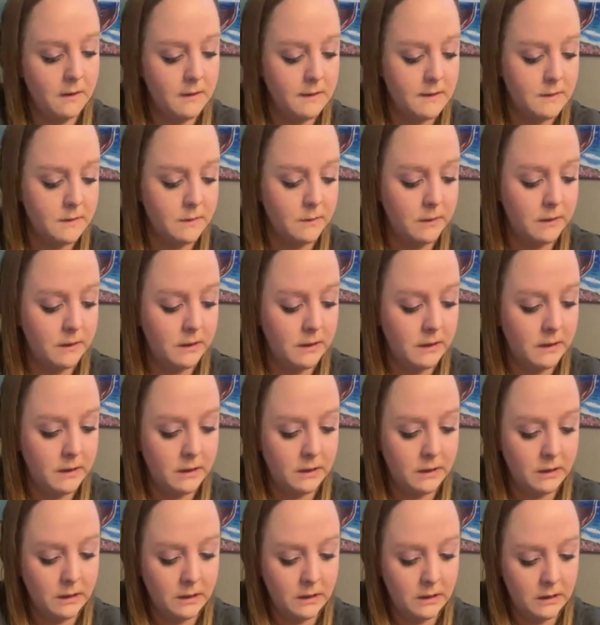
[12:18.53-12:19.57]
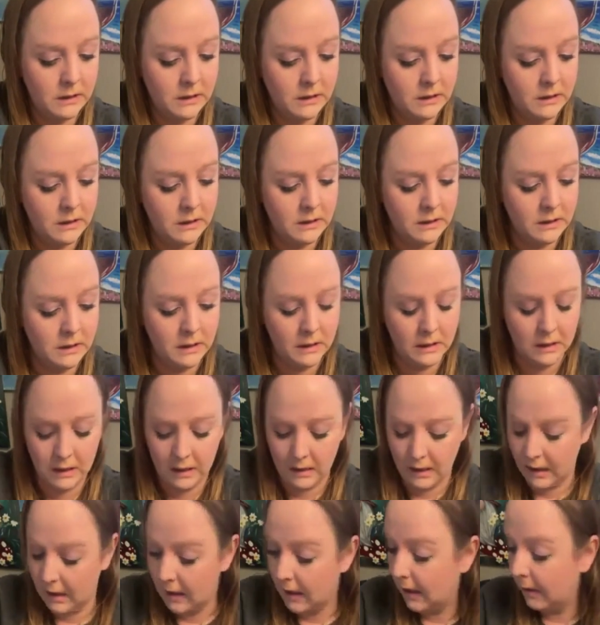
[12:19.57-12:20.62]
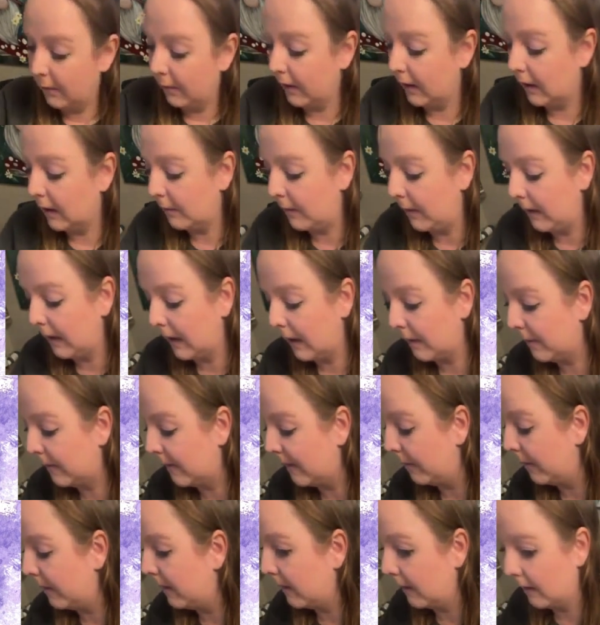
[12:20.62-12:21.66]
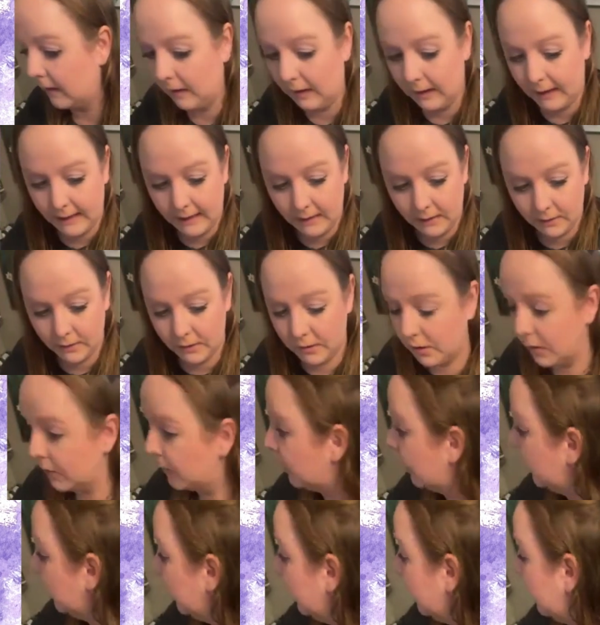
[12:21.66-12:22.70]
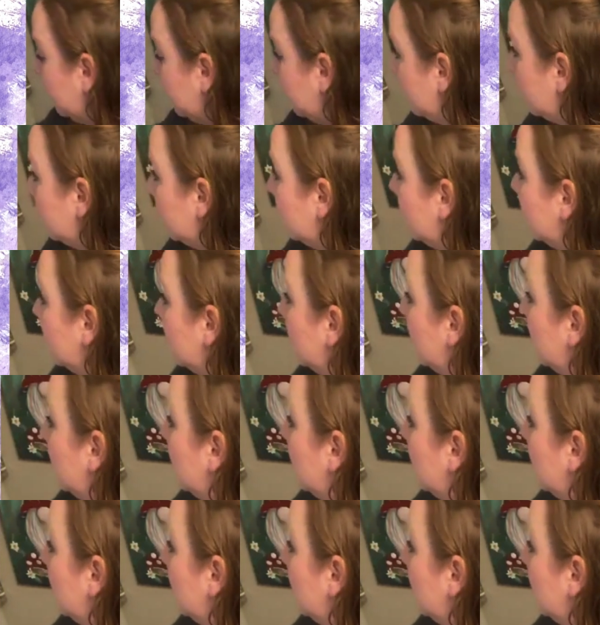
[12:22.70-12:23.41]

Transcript: this one here. And we're going to pick up some of the lighter green.